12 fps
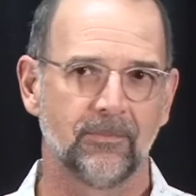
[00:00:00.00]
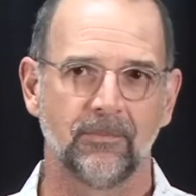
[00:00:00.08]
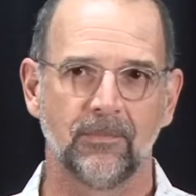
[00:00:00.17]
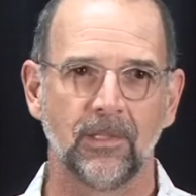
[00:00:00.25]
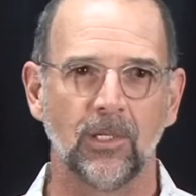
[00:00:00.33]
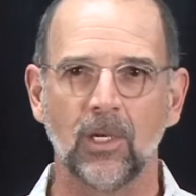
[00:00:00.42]

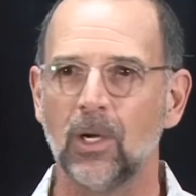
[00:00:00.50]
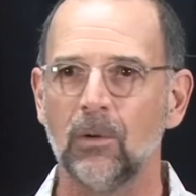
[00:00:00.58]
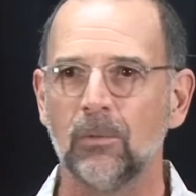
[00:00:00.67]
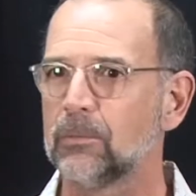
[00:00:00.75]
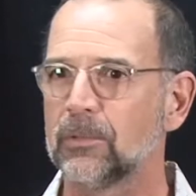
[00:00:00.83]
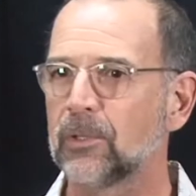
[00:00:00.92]
You know,
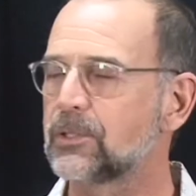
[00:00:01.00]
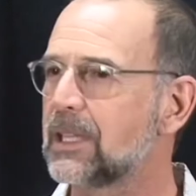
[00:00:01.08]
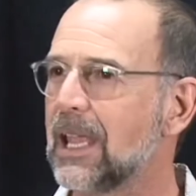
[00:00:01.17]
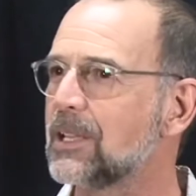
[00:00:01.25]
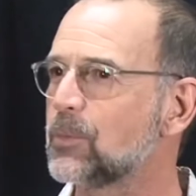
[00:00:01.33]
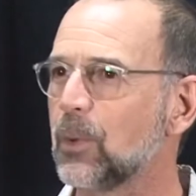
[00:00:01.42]
those
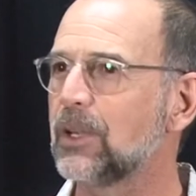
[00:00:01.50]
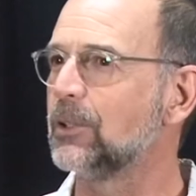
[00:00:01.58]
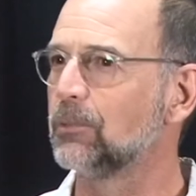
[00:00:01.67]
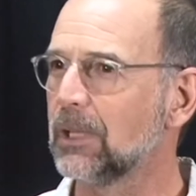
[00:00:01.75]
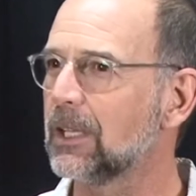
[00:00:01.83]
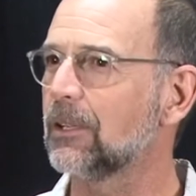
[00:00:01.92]
days where you
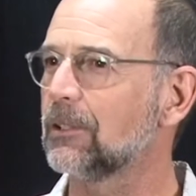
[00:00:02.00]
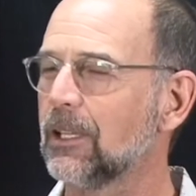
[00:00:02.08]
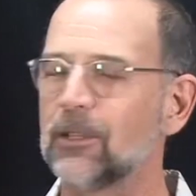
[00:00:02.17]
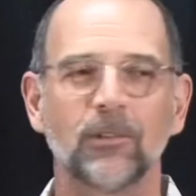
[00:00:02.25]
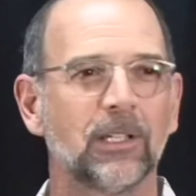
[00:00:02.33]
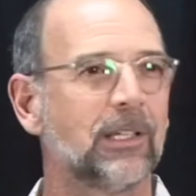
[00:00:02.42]

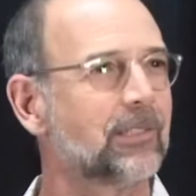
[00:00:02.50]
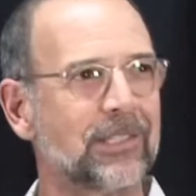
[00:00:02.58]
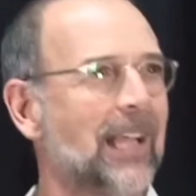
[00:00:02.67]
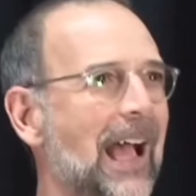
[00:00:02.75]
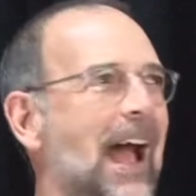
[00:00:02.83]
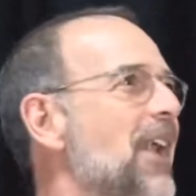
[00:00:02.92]
literally just,
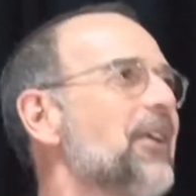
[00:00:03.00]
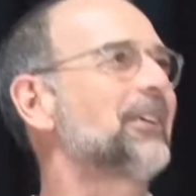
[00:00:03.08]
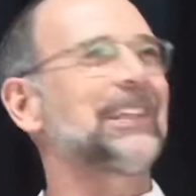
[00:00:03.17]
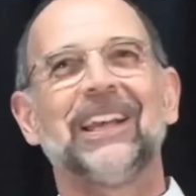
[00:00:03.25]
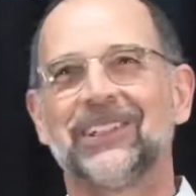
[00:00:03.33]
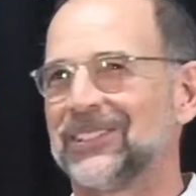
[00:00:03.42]
I don't know what the
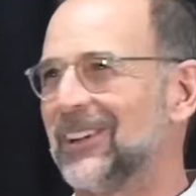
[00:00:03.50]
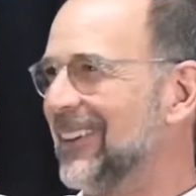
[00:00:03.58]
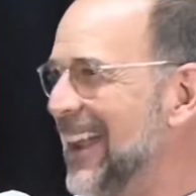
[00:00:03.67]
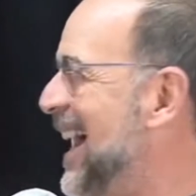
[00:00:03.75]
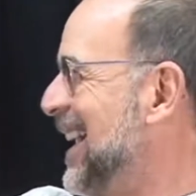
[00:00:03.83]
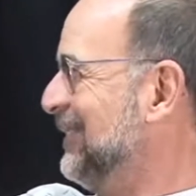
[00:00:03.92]
hell's going
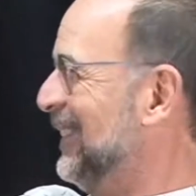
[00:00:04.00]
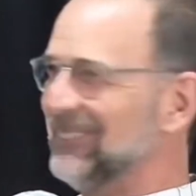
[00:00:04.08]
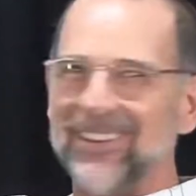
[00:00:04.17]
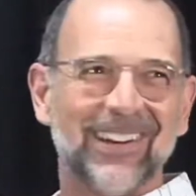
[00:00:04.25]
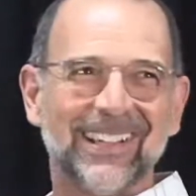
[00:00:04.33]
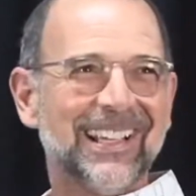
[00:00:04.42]
on, but
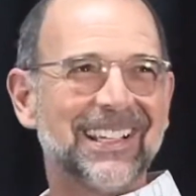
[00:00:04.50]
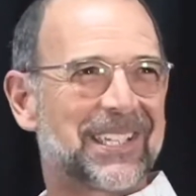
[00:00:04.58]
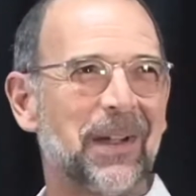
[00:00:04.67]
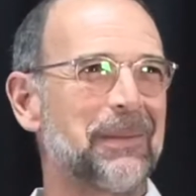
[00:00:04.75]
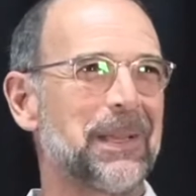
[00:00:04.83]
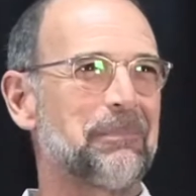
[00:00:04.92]
boy,
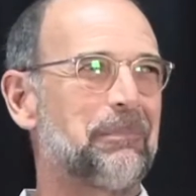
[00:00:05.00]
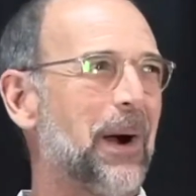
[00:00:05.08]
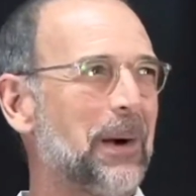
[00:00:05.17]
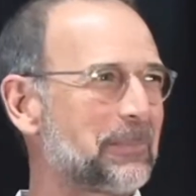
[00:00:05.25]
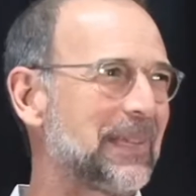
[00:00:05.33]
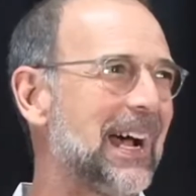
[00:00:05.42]
somebody
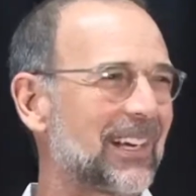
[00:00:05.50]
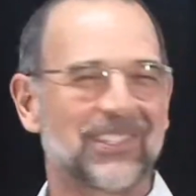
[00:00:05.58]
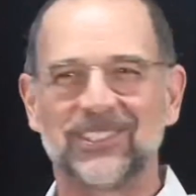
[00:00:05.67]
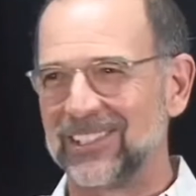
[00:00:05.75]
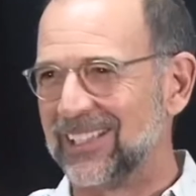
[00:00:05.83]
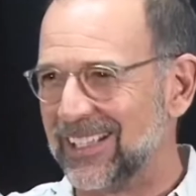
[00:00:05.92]
pumped
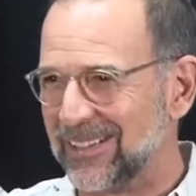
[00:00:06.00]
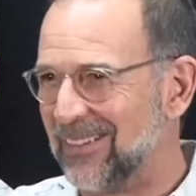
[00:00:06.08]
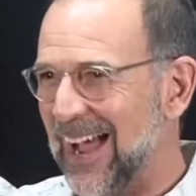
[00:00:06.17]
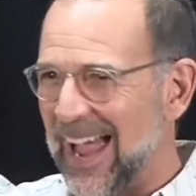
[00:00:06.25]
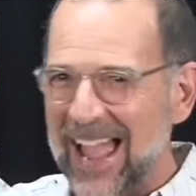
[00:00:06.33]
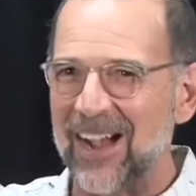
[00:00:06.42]
oxygen into my
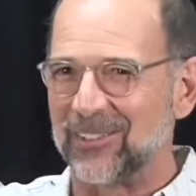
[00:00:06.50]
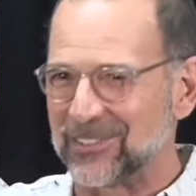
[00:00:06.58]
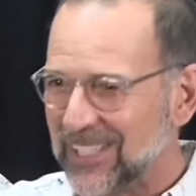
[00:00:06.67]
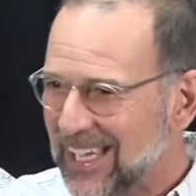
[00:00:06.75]
house.